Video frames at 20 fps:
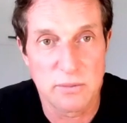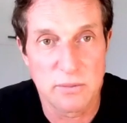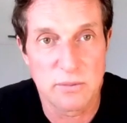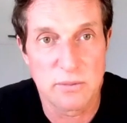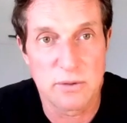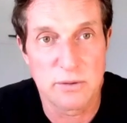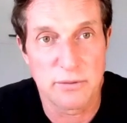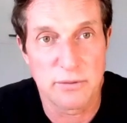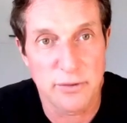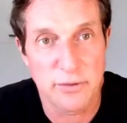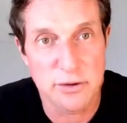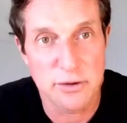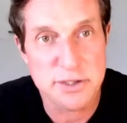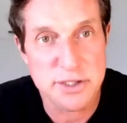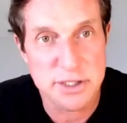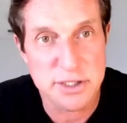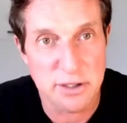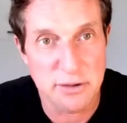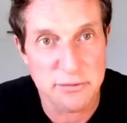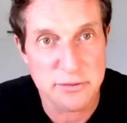your first
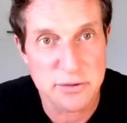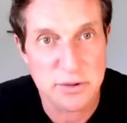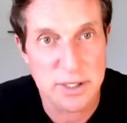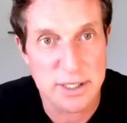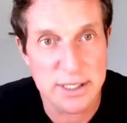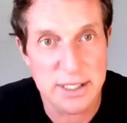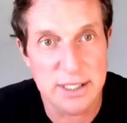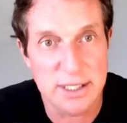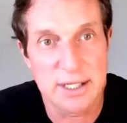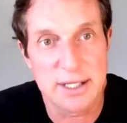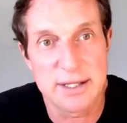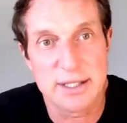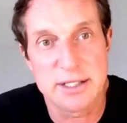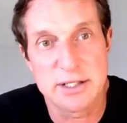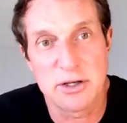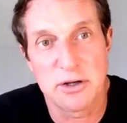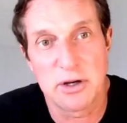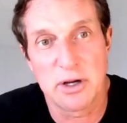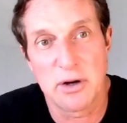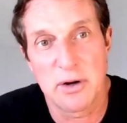year of training and then
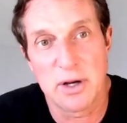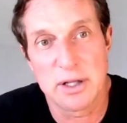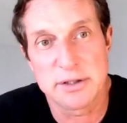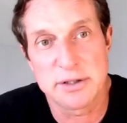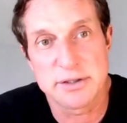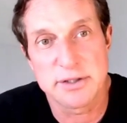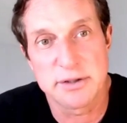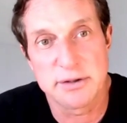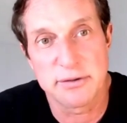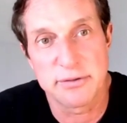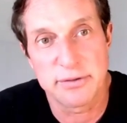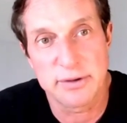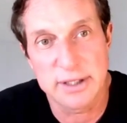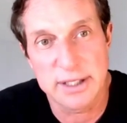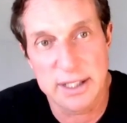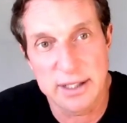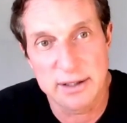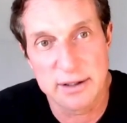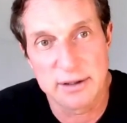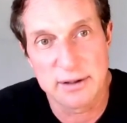you go out into the
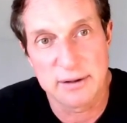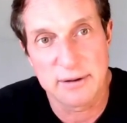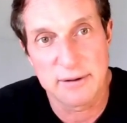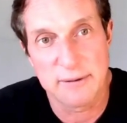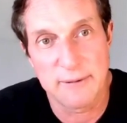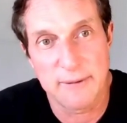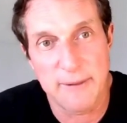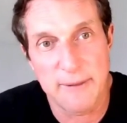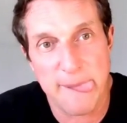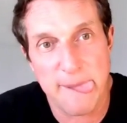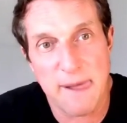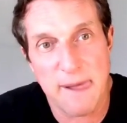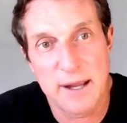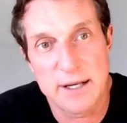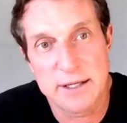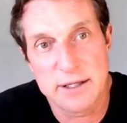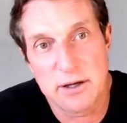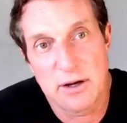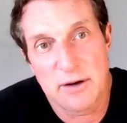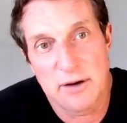fleet
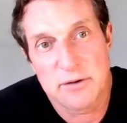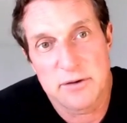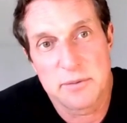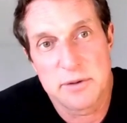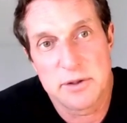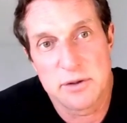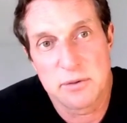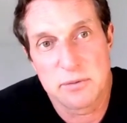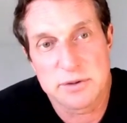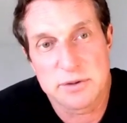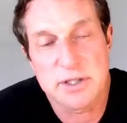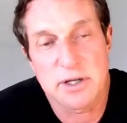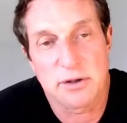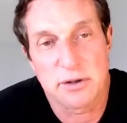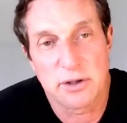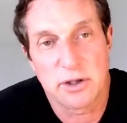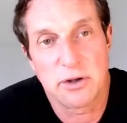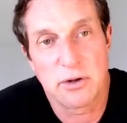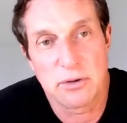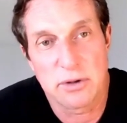and you have to do what's called a
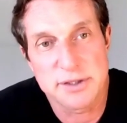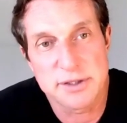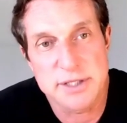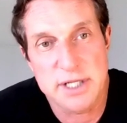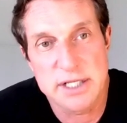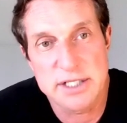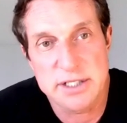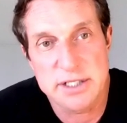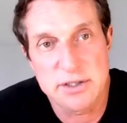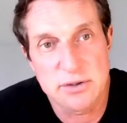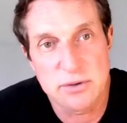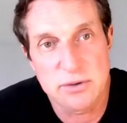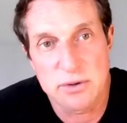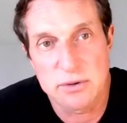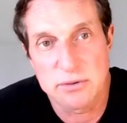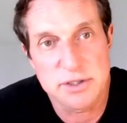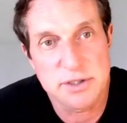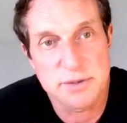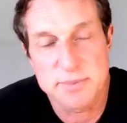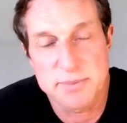utilization tour,
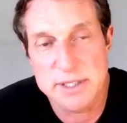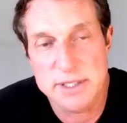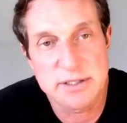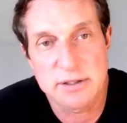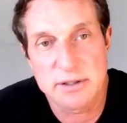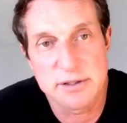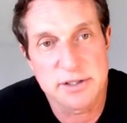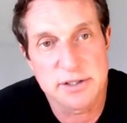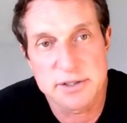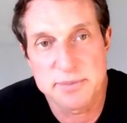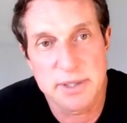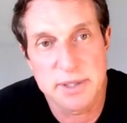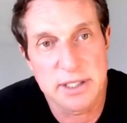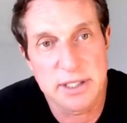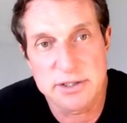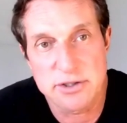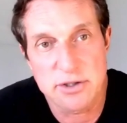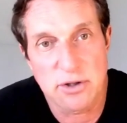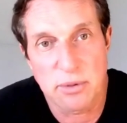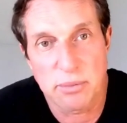which is basically just being a
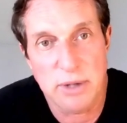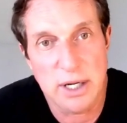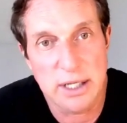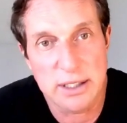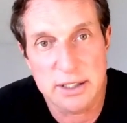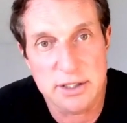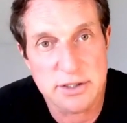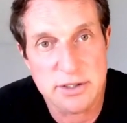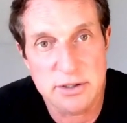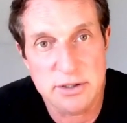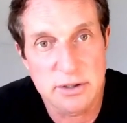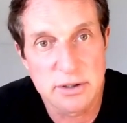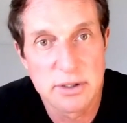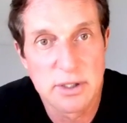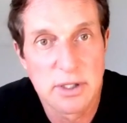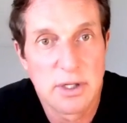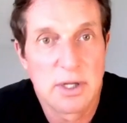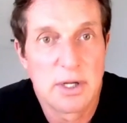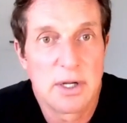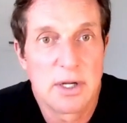general practitioner.
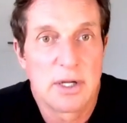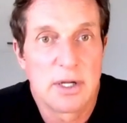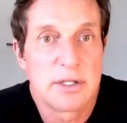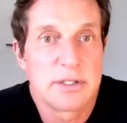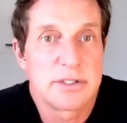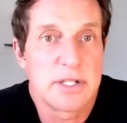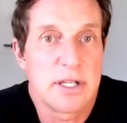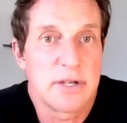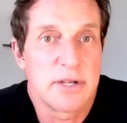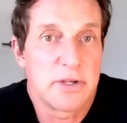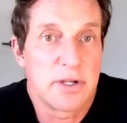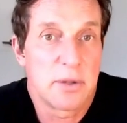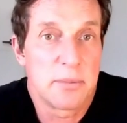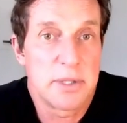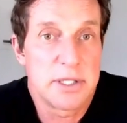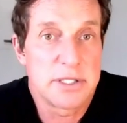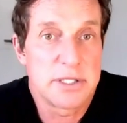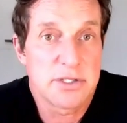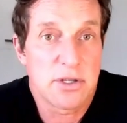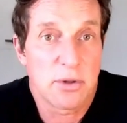You have to go be a
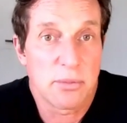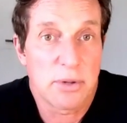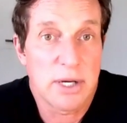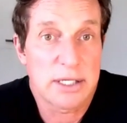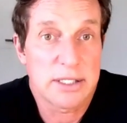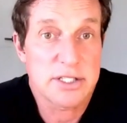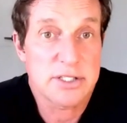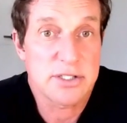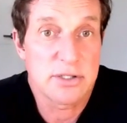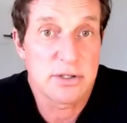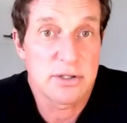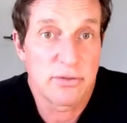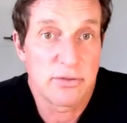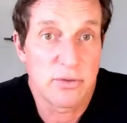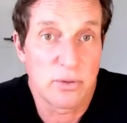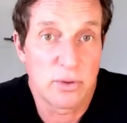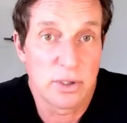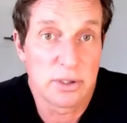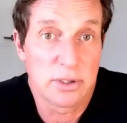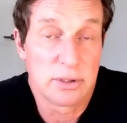general practitioner
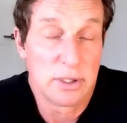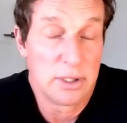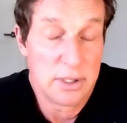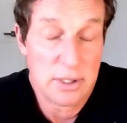for